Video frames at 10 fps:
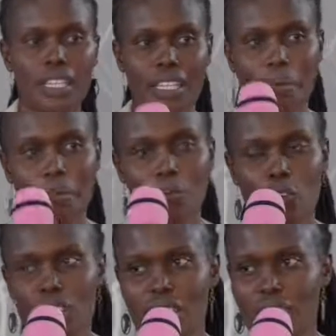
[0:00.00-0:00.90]
The
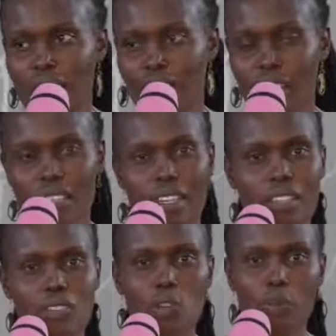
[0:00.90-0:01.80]
most, I think, that
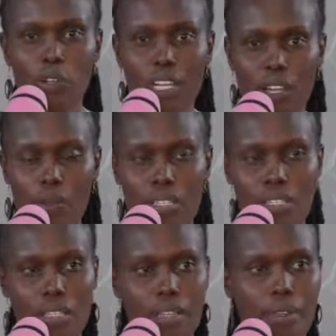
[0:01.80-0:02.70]
is common now is
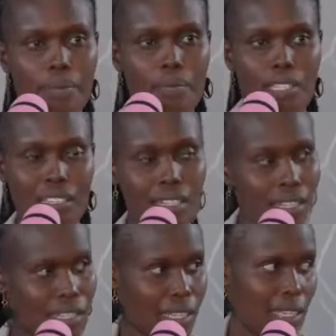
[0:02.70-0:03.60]
the
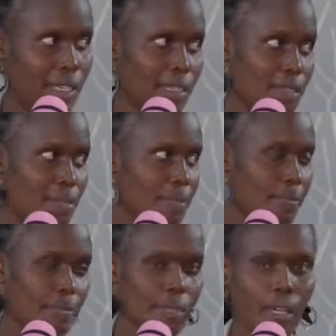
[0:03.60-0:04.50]
senseless killings.
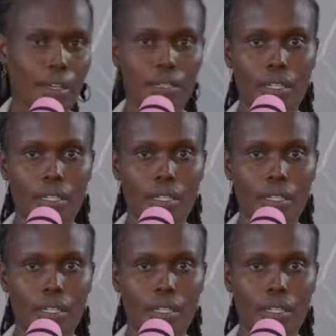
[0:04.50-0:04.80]
Yeah.